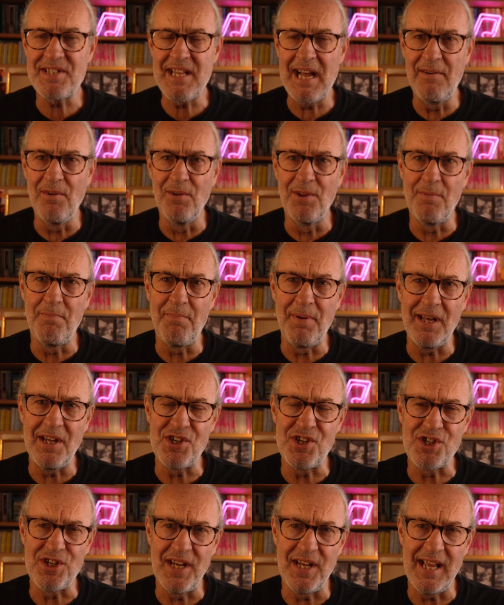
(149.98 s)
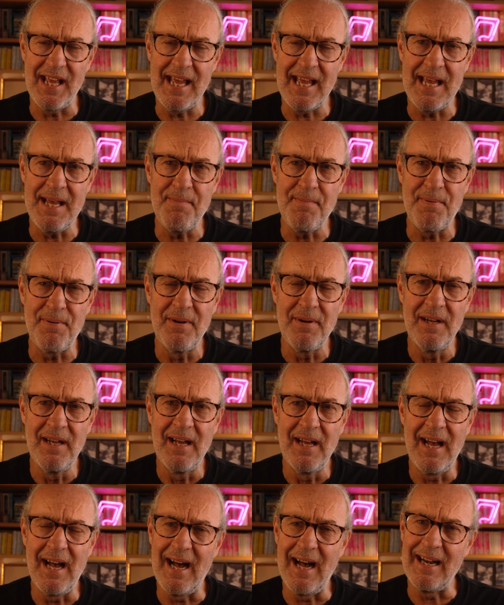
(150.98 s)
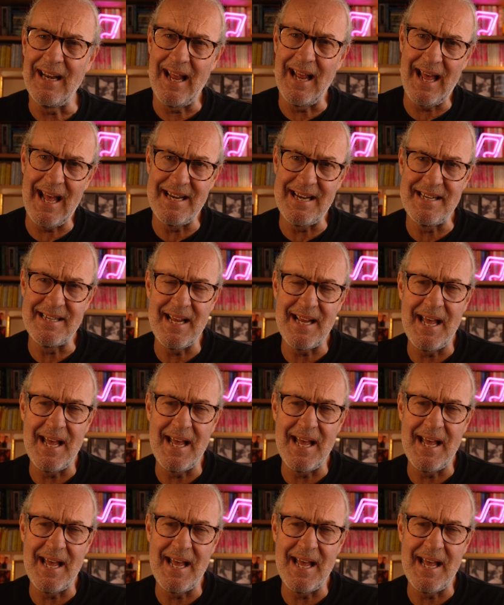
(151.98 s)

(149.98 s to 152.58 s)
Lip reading: down on the beach at Eype and headed